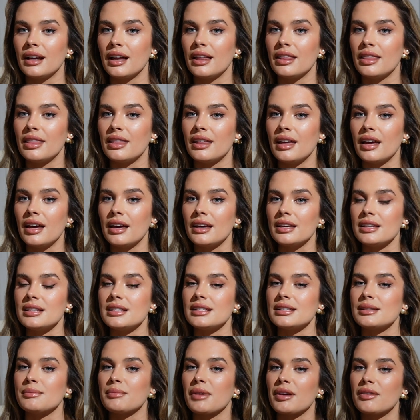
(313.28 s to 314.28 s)
And there
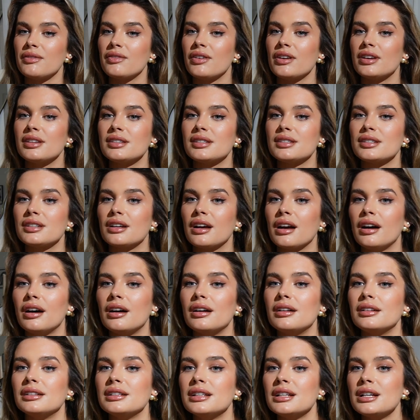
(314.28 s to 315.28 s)
is my first
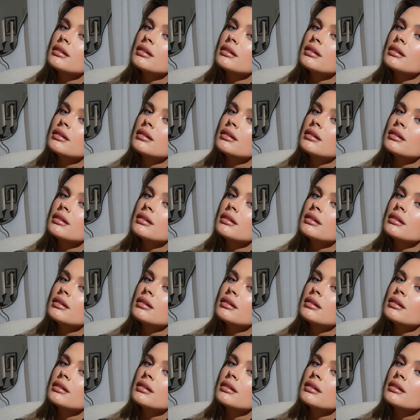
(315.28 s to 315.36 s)
curl.